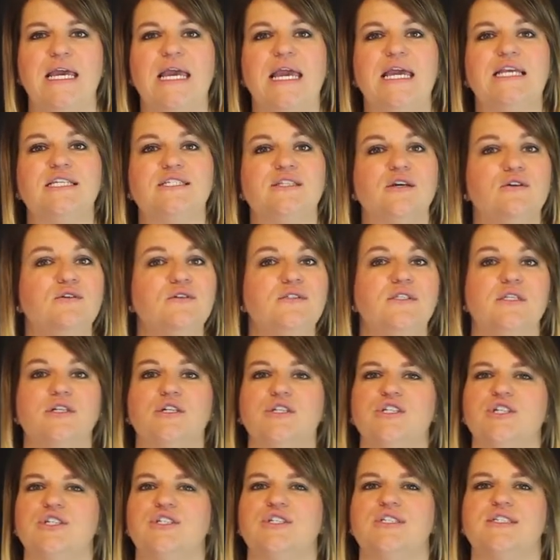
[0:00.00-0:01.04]
is those that are
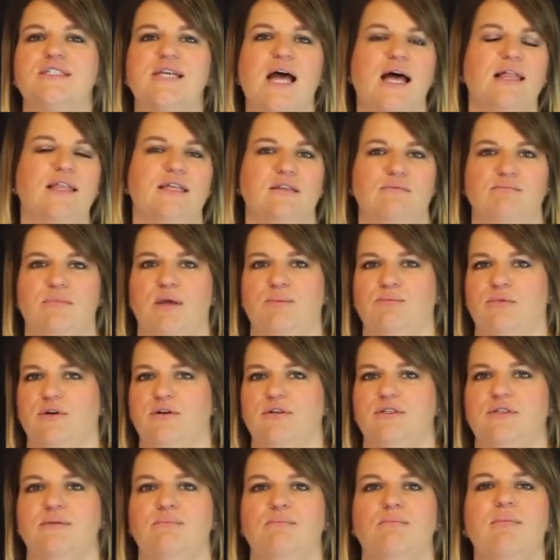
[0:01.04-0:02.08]
just solid
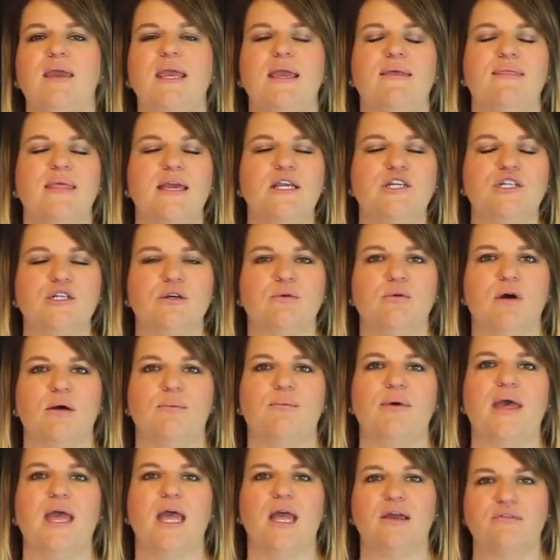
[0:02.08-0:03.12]
members. Man, they show
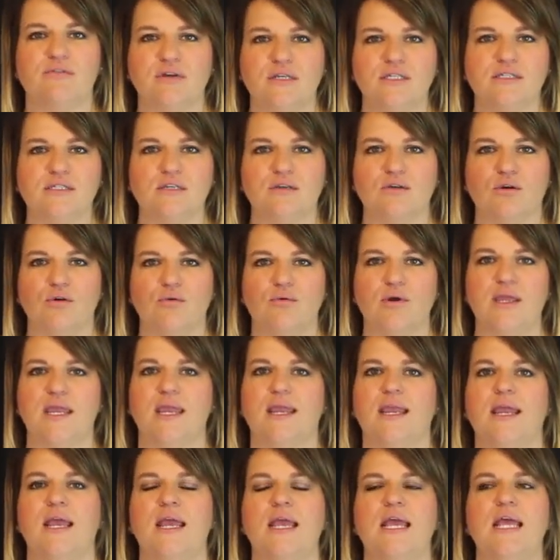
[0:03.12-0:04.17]
up every single
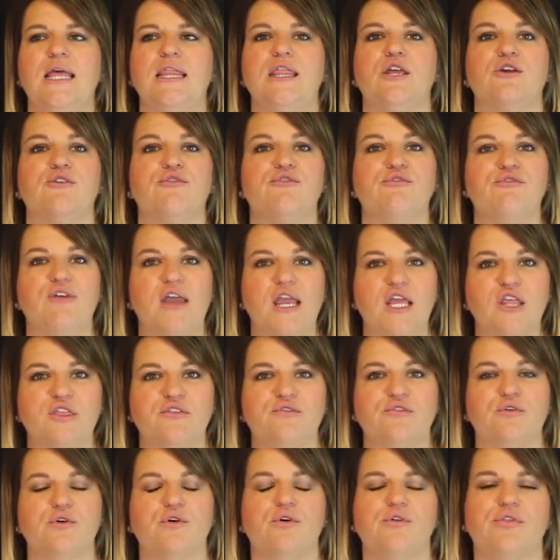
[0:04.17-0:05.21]
week. They're
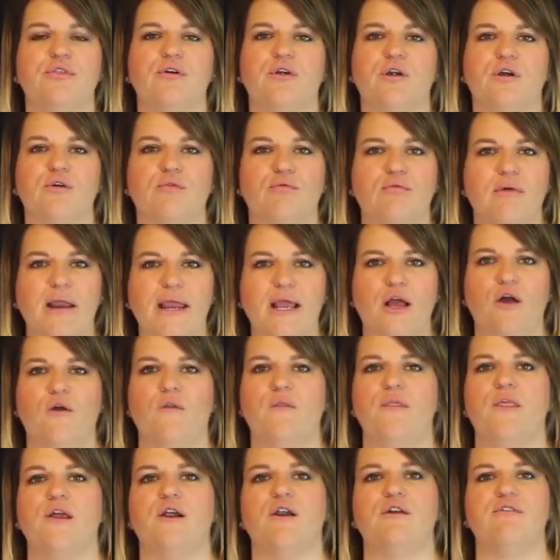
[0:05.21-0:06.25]
faithful, they're
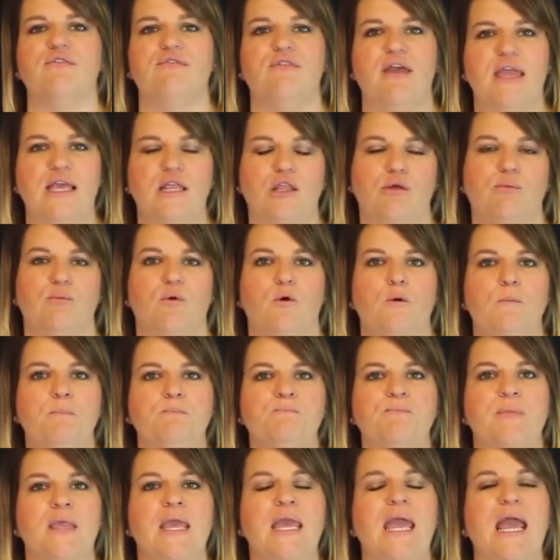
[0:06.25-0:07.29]
around, they're available.
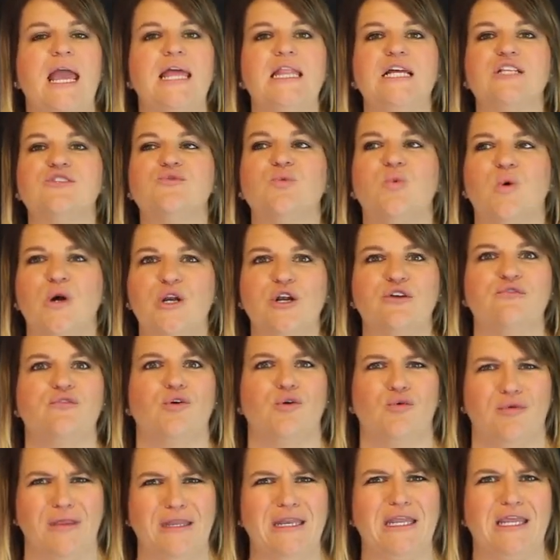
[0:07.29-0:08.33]
And that's wonderful.
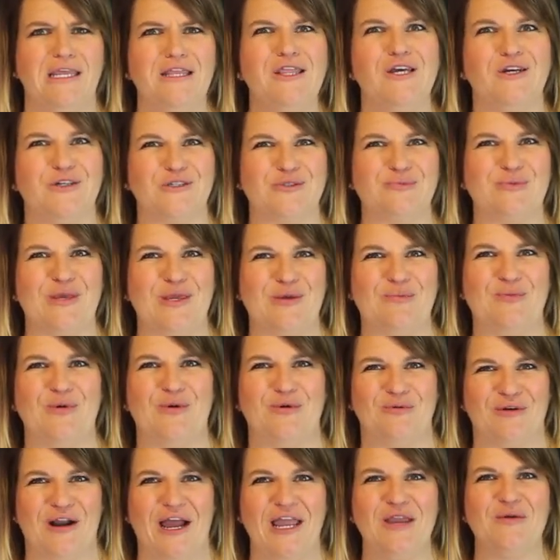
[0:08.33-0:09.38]
We need those
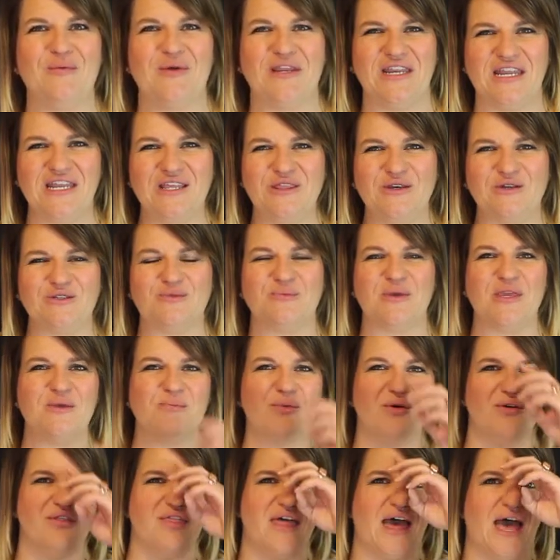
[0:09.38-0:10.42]
people, right? We need those
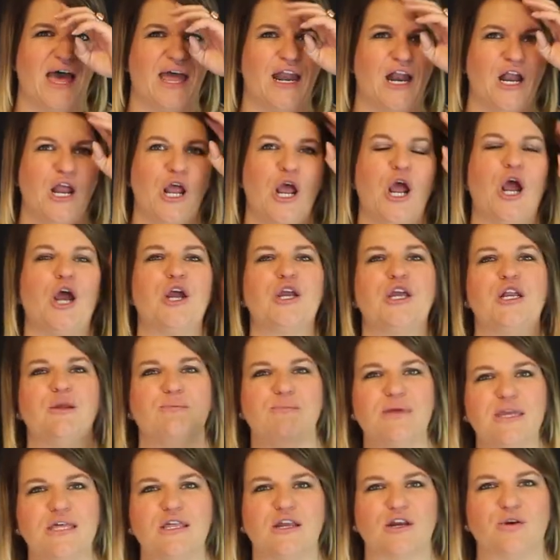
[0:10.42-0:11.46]
people that are going to
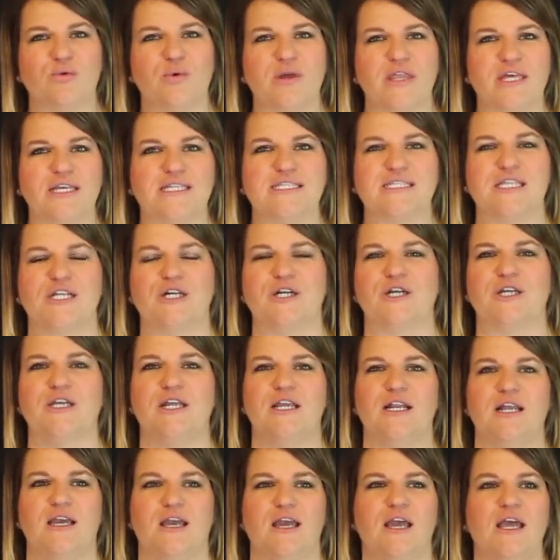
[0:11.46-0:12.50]
be there with us, that are
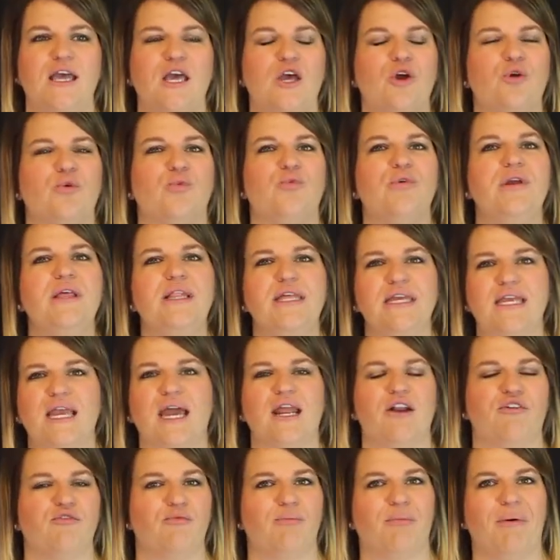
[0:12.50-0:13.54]
going to really
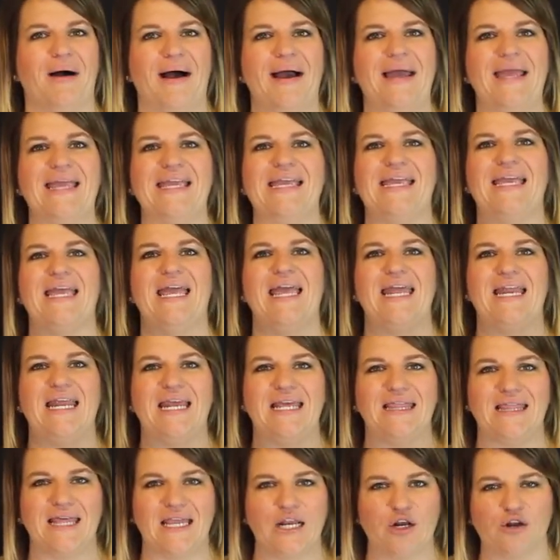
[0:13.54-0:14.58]
kind of buy in,
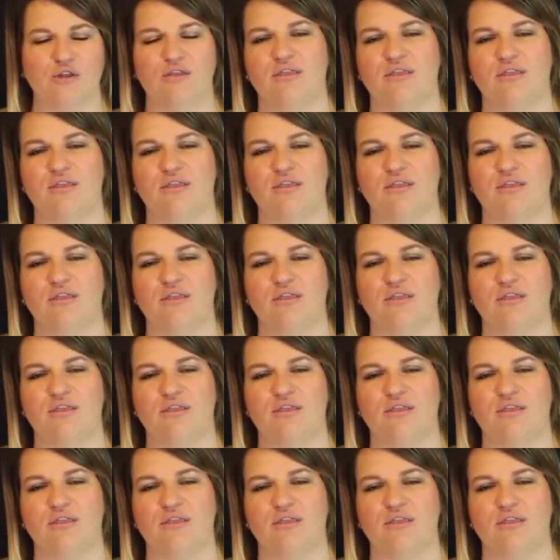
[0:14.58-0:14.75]
and they are